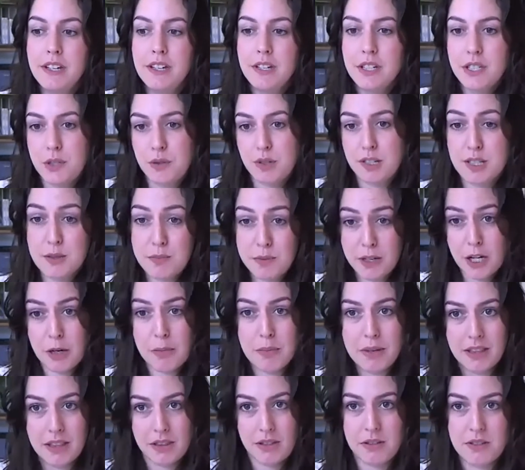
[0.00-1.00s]
to
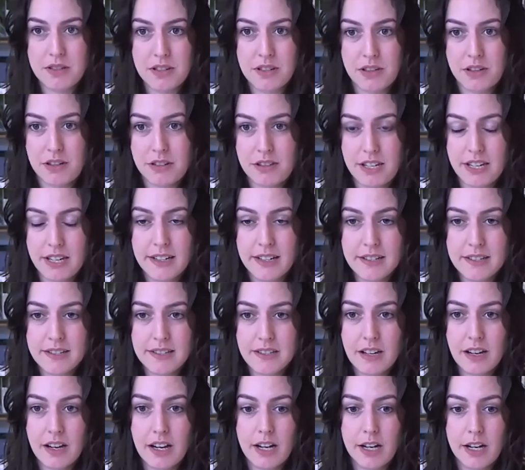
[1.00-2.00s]
experiment in those other
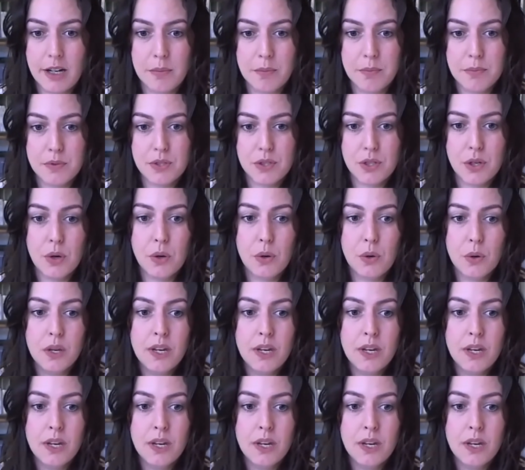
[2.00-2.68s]
things. Um, so